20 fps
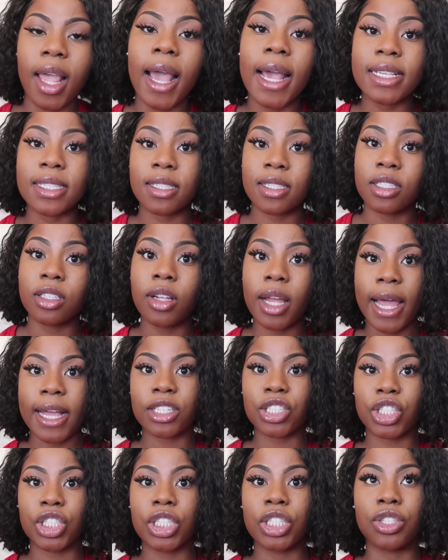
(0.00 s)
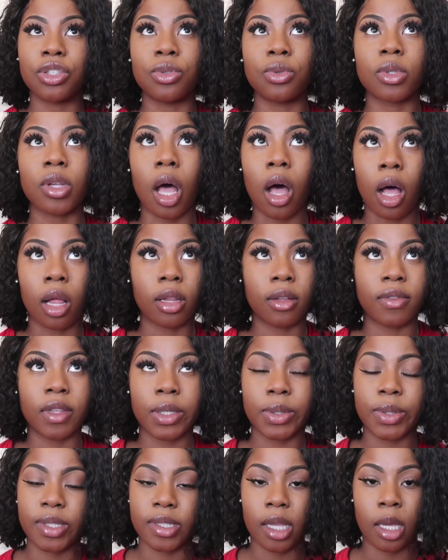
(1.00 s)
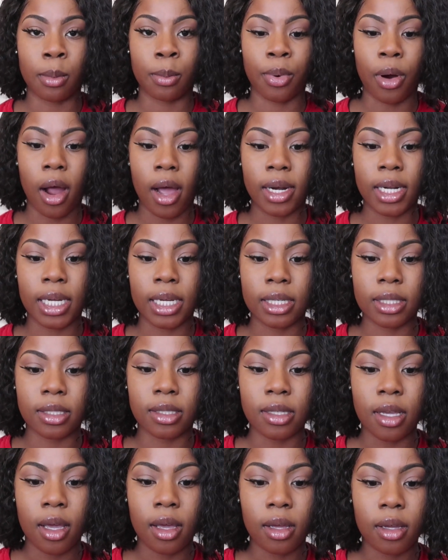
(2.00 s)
I still actually use all of those same products.